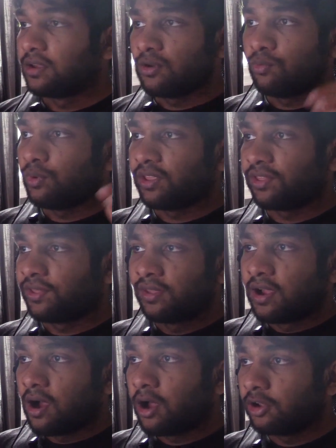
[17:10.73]
with
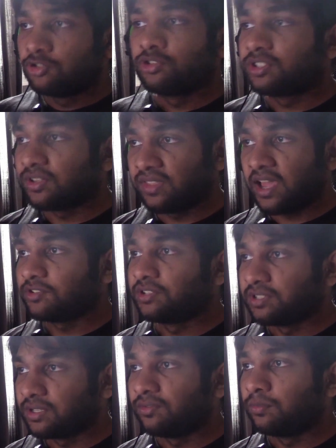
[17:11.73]
hundreds of
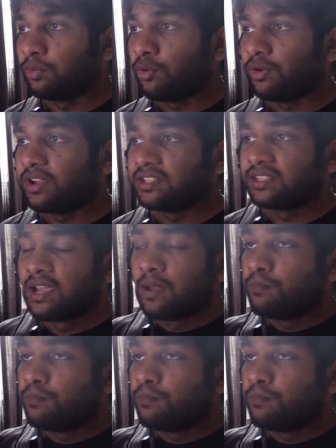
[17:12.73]
thousands of employees,